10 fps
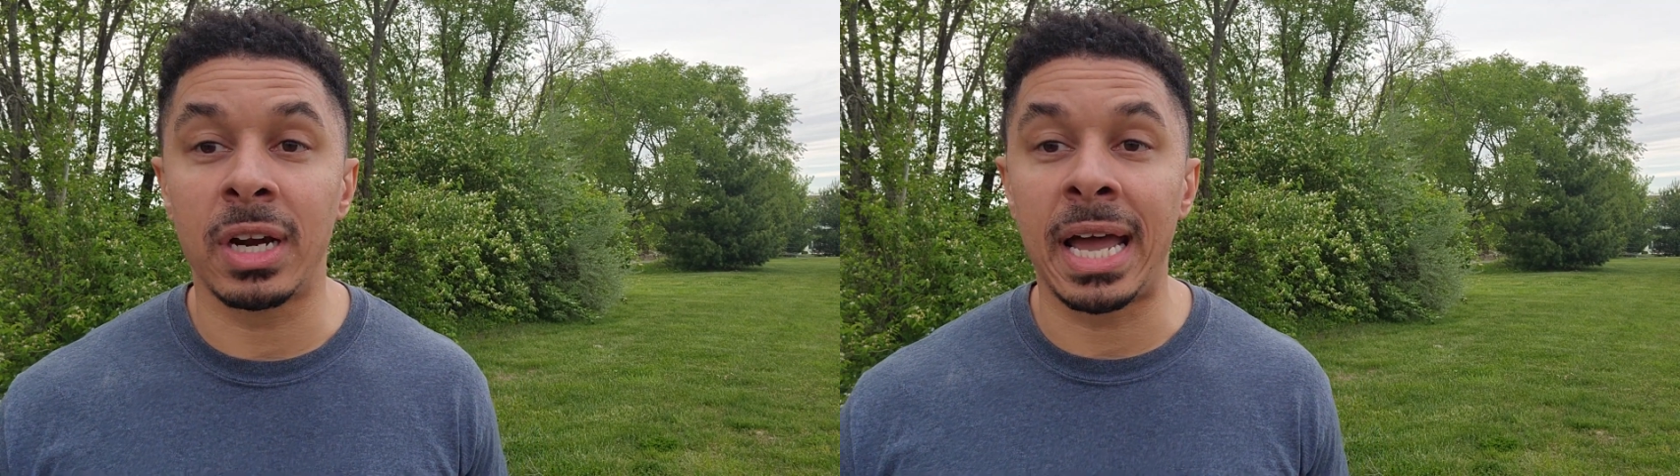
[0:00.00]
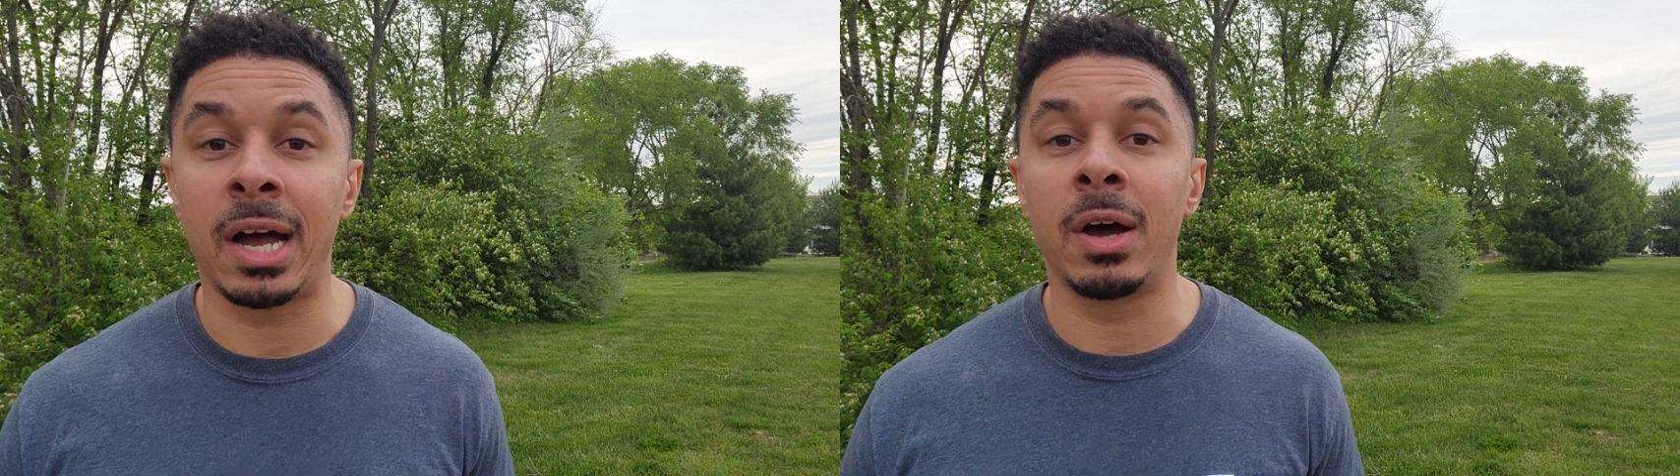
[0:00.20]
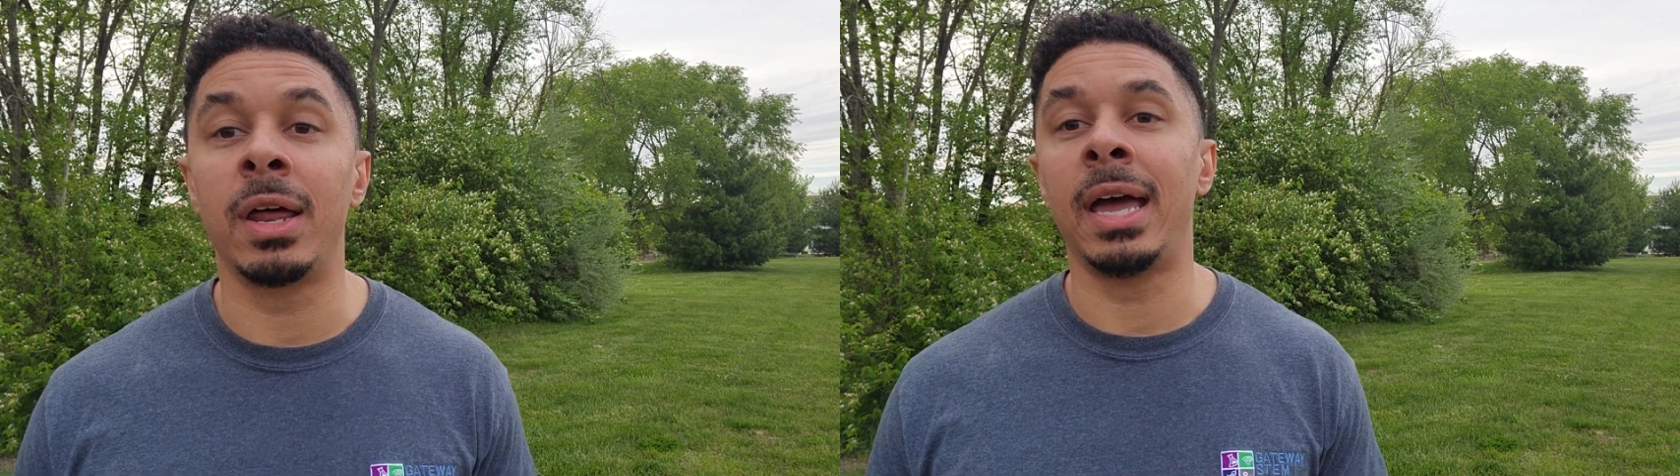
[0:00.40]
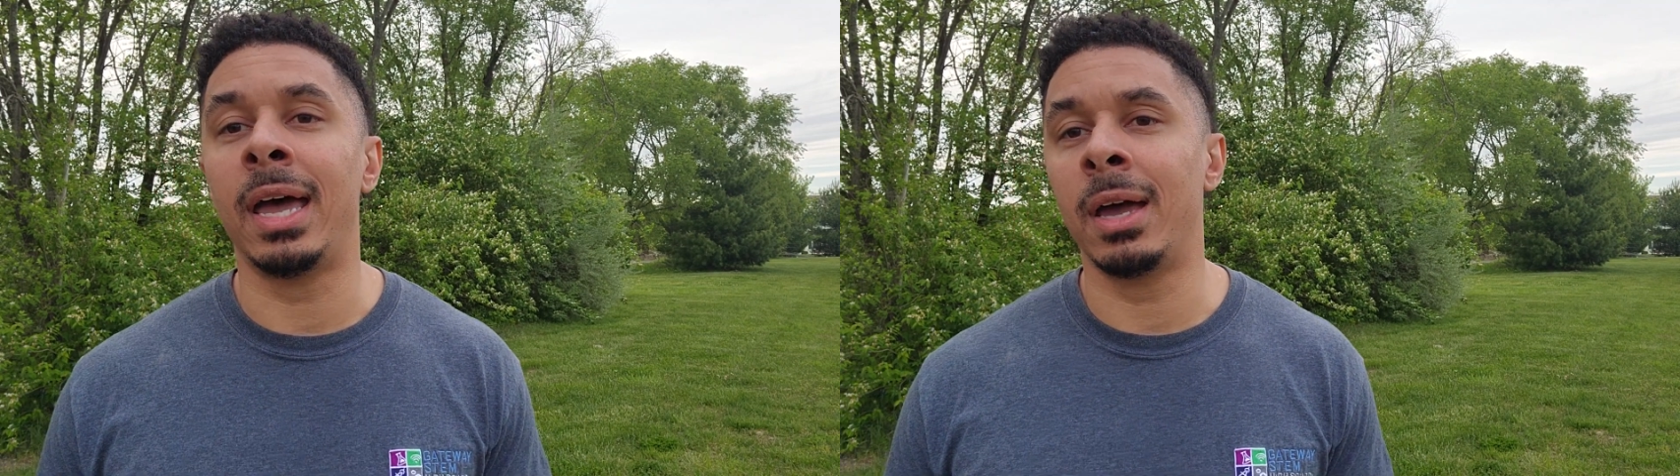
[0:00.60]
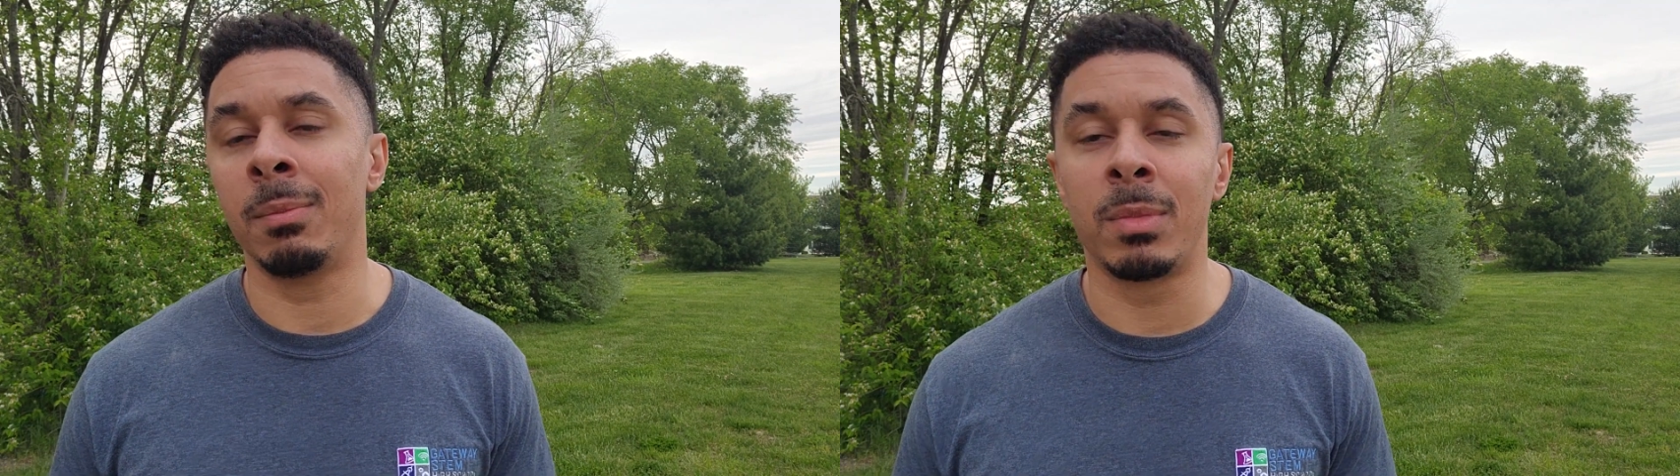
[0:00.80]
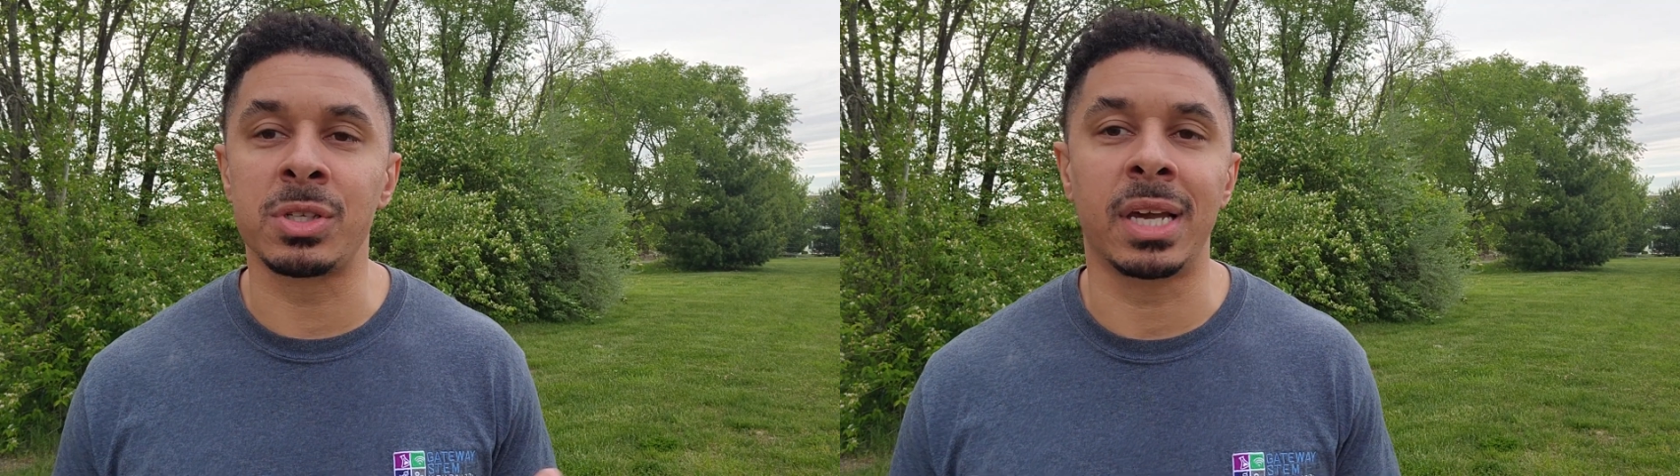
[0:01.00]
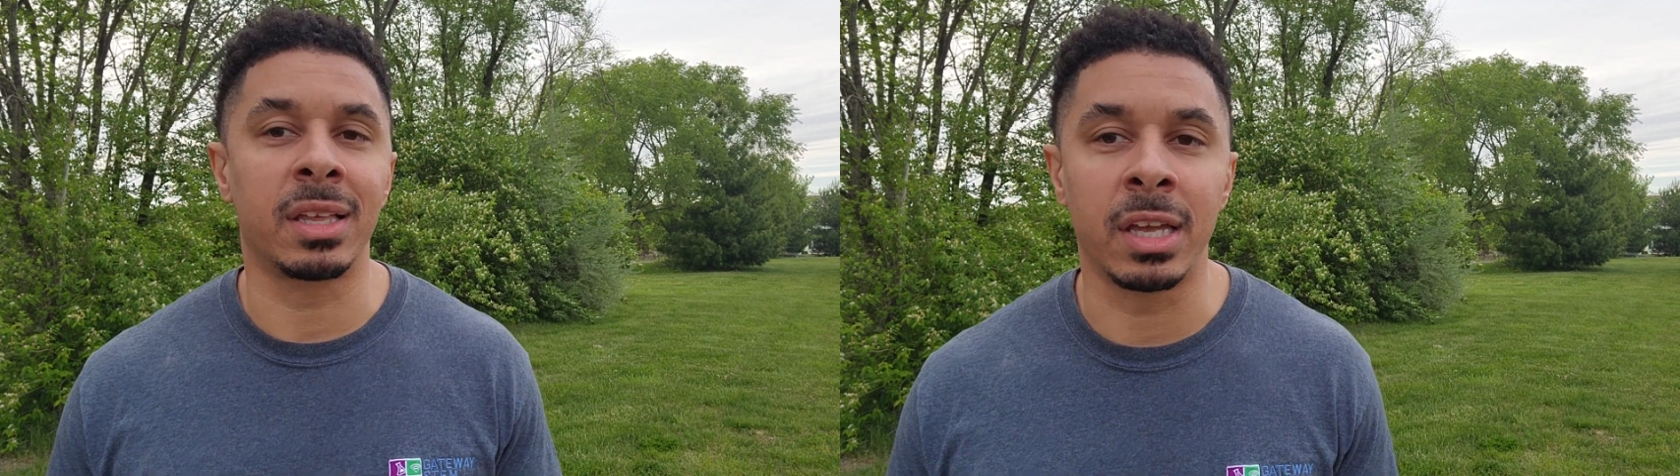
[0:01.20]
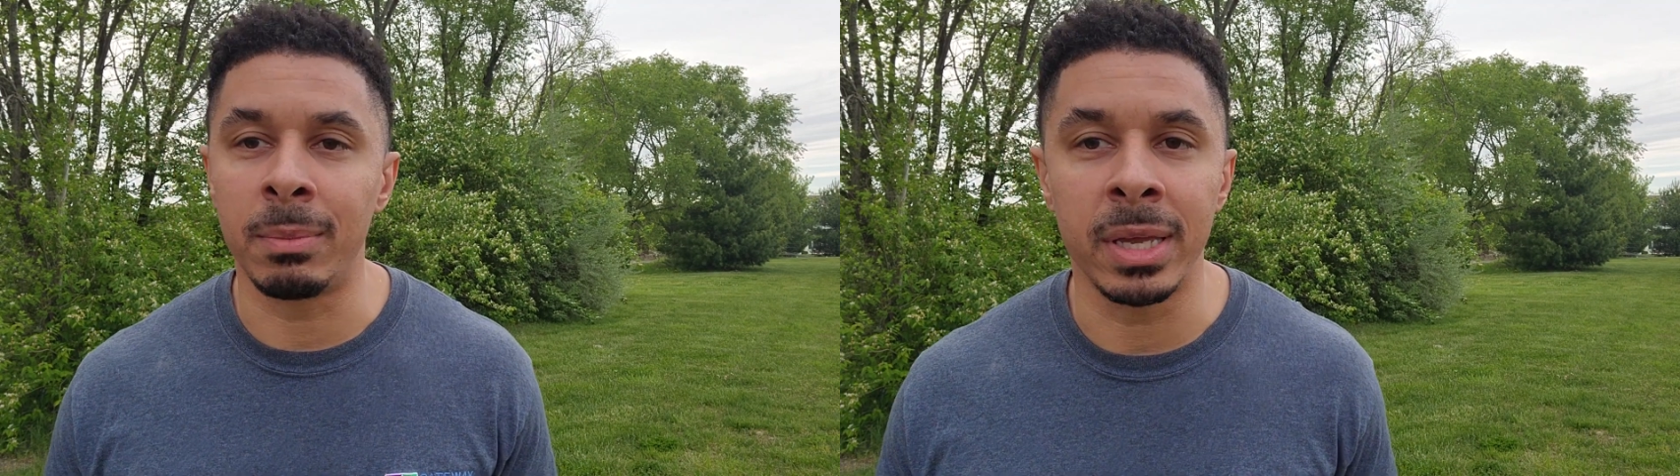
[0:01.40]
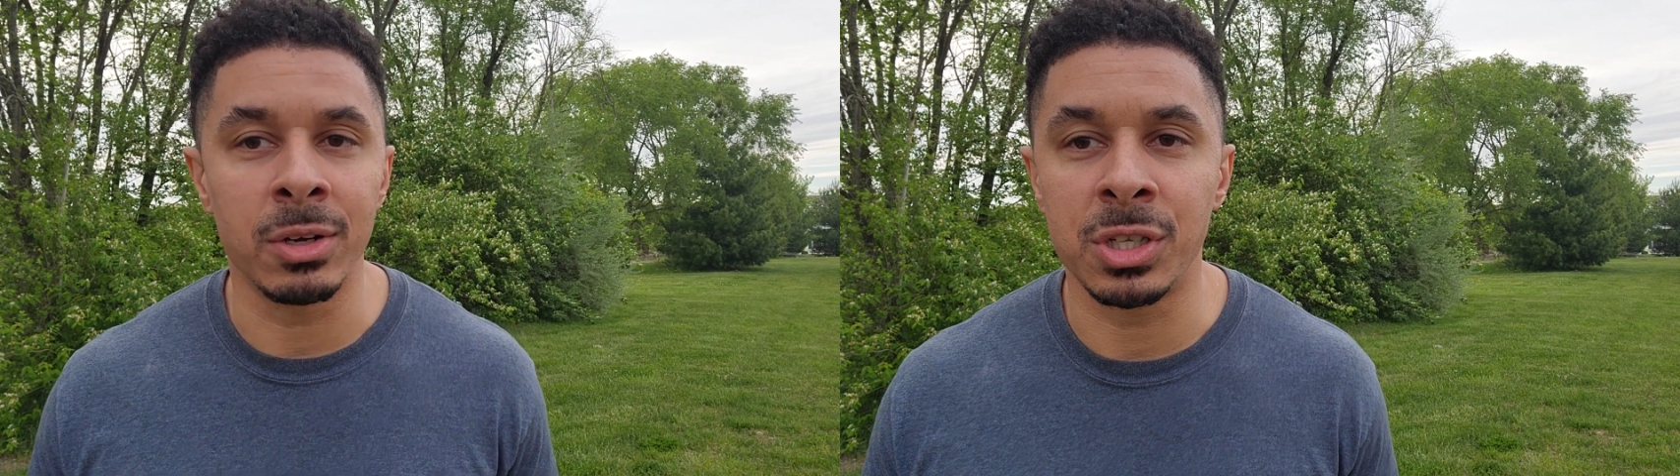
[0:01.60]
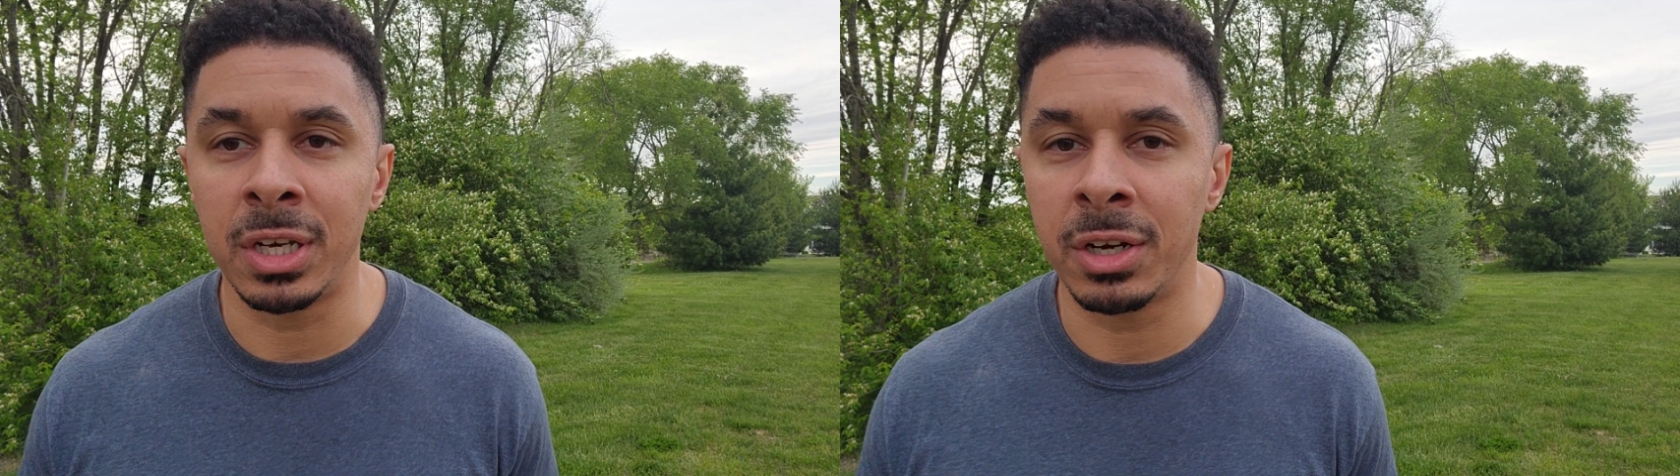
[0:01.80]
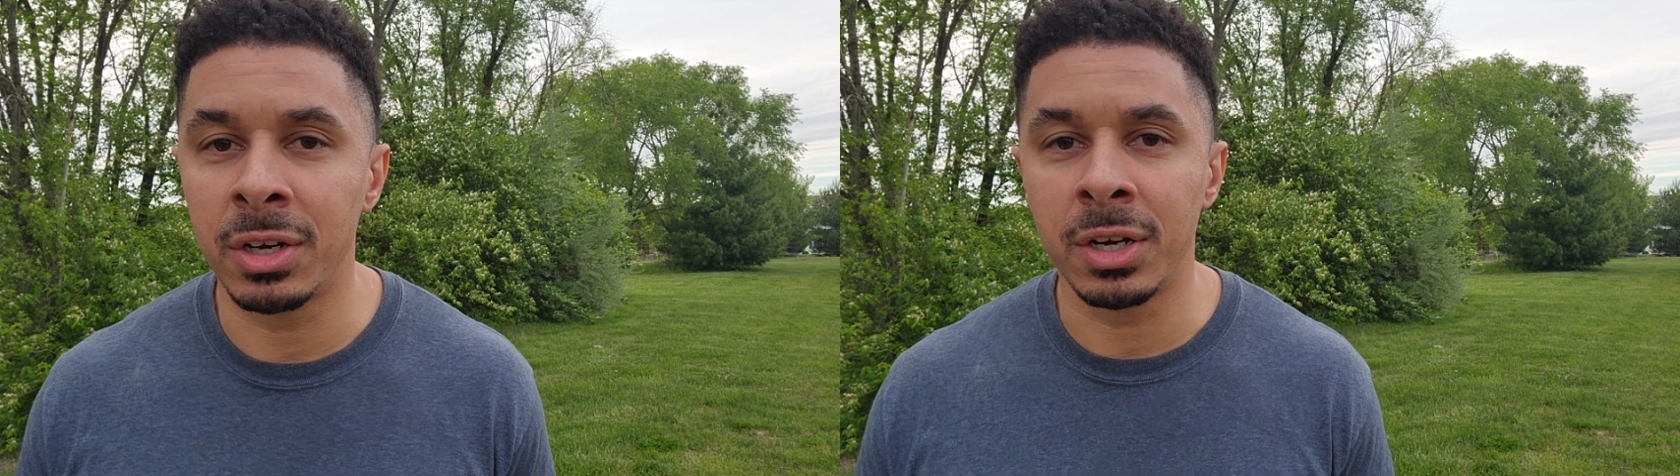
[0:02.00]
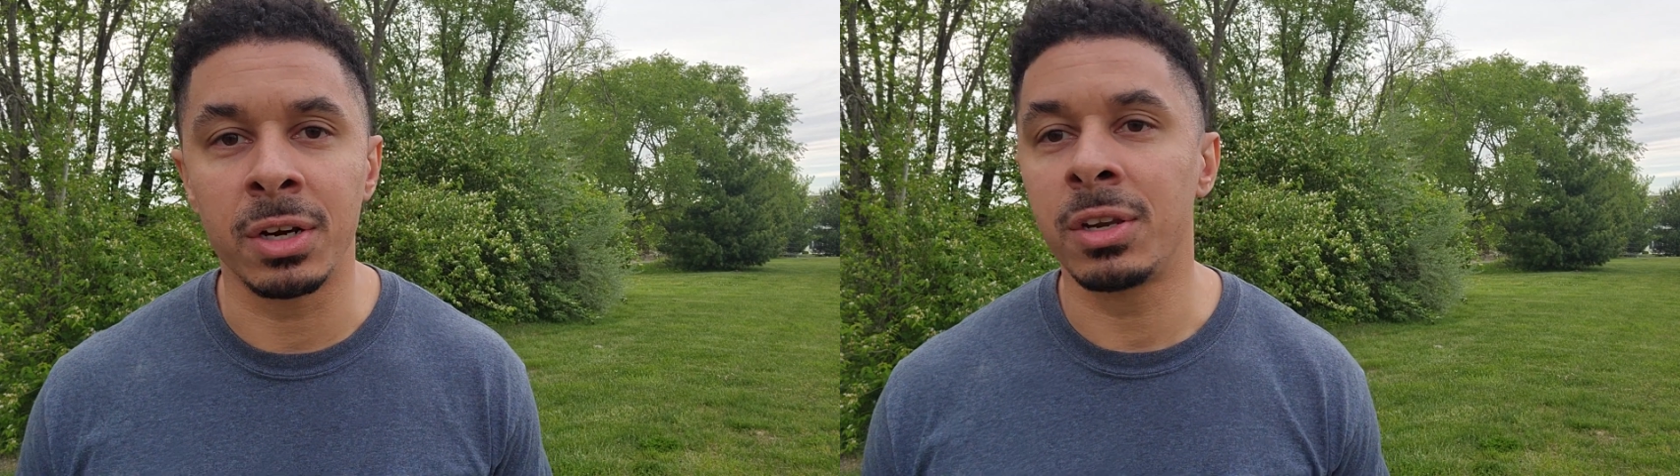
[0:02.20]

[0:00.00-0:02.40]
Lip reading: out at most likely going to be your senior year.